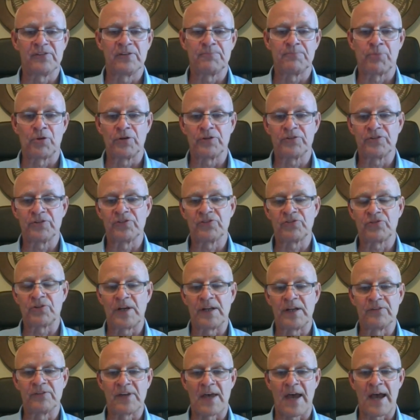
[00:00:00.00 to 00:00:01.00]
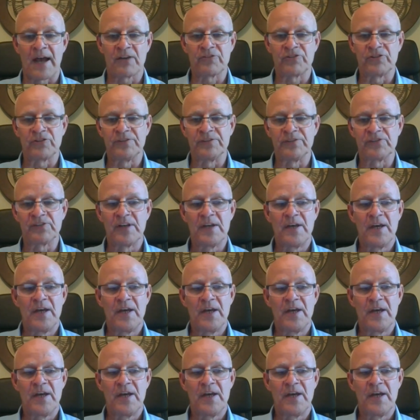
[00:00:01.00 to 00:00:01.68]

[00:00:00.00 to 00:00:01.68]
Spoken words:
and purchase transactions